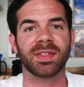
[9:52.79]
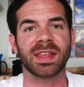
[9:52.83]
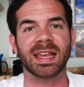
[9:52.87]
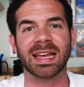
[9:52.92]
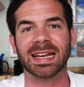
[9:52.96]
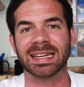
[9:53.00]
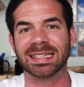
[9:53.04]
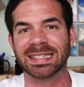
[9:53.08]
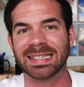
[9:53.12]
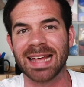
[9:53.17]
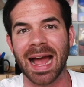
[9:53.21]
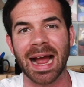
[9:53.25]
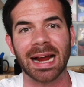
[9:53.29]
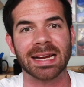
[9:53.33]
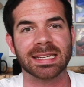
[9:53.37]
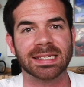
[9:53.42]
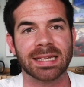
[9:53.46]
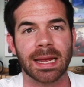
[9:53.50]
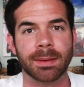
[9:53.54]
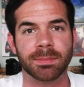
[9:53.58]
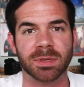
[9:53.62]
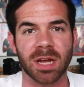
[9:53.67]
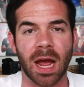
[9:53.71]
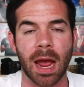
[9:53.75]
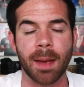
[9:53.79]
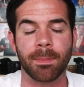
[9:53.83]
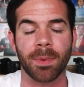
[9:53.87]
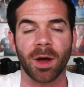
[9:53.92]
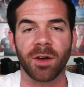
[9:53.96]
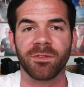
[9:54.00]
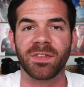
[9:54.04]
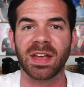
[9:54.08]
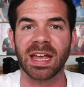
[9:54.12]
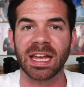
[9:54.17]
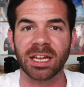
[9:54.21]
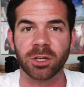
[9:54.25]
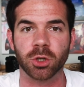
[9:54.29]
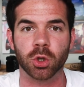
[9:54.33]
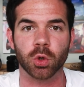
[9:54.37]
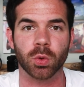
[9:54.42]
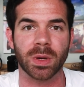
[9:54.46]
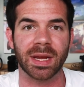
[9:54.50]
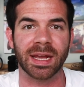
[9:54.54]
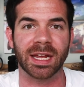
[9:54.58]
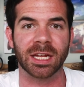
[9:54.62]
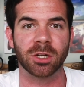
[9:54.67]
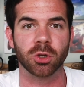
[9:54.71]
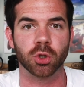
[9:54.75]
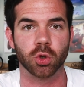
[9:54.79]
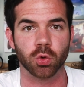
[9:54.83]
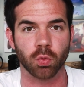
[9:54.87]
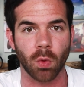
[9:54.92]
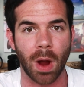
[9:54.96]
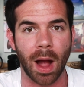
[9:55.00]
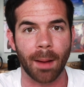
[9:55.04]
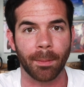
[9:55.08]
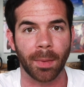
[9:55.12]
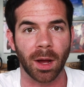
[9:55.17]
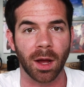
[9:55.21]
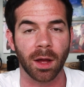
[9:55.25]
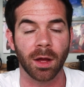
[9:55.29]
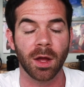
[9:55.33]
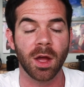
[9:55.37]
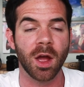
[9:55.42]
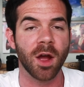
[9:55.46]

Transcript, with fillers: the exact same type of intrigue and drama